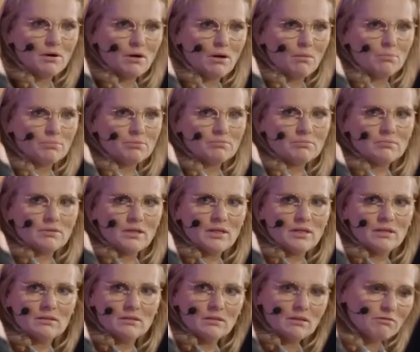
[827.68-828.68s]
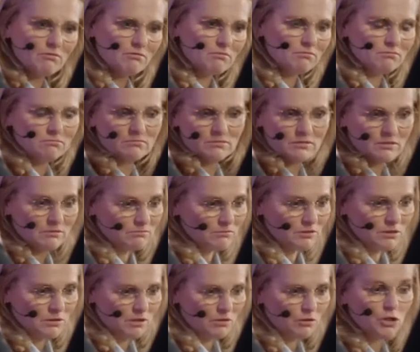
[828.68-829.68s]
up. And
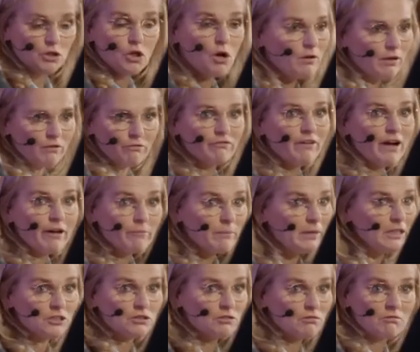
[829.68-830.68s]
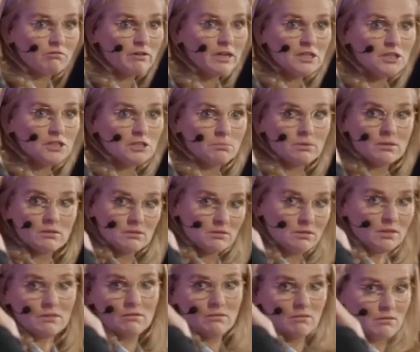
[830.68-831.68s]
you know, you don't have 5 minutes to arrange it, because
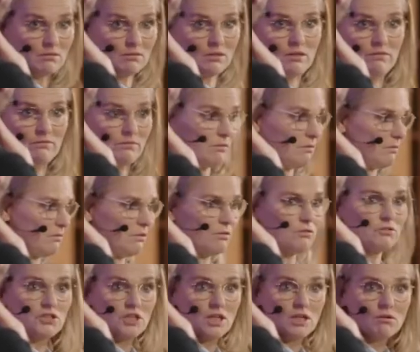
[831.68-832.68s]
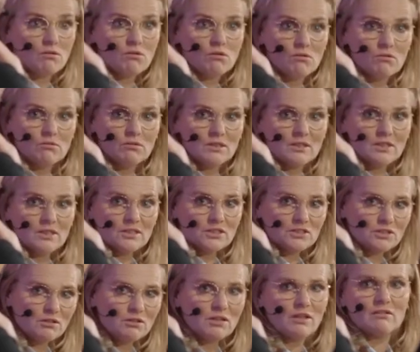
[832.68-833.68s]
then you can see the goal.
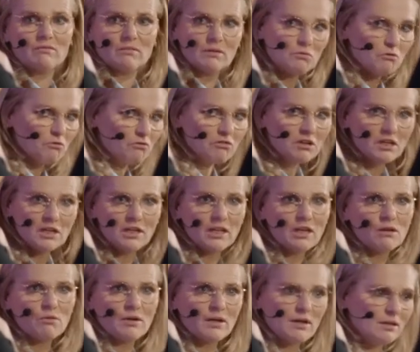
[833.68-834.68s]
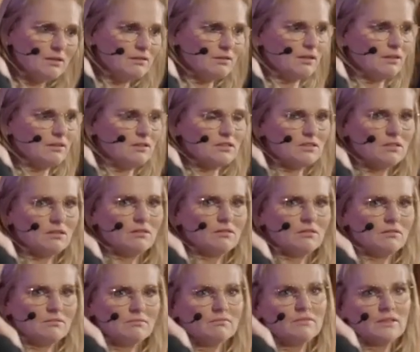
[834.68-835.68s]
So that went really quick, and then it's done.
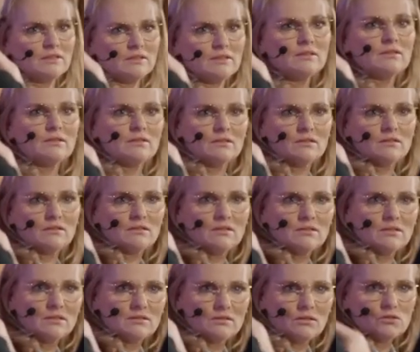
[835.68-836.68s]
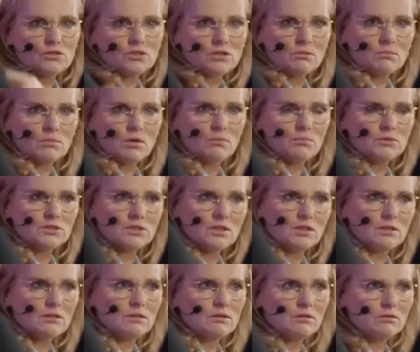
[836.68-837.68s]
And those are the moments
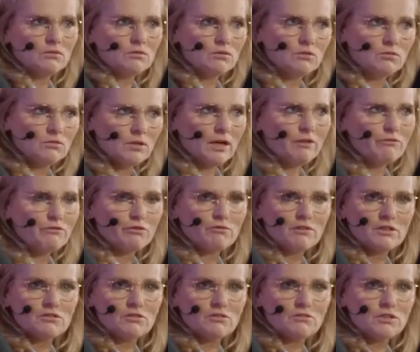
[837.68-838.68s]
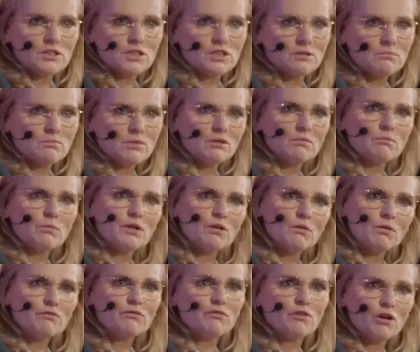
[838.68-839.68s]
then you'd have your intuition, but when you
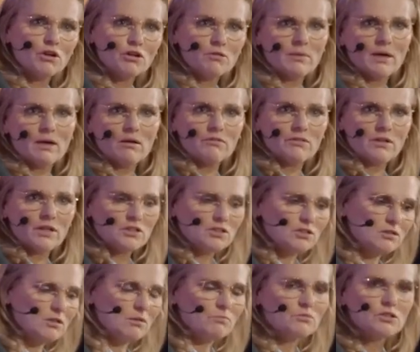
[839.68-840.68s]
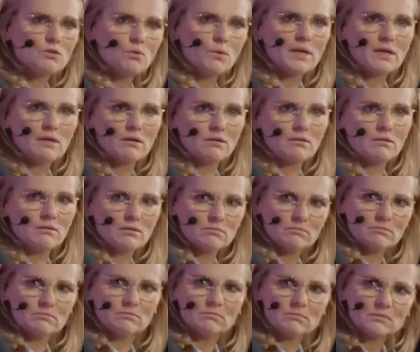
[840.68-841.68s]
have thought about things, it comes quicker and you
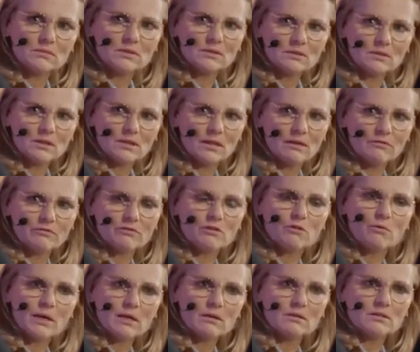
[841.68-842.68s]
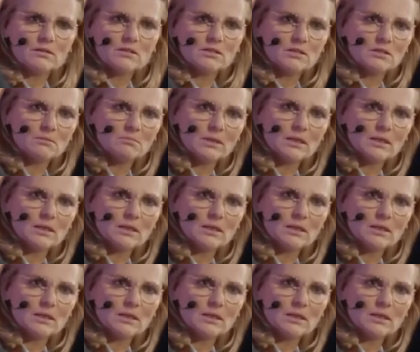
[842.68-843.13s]
can have quicker decision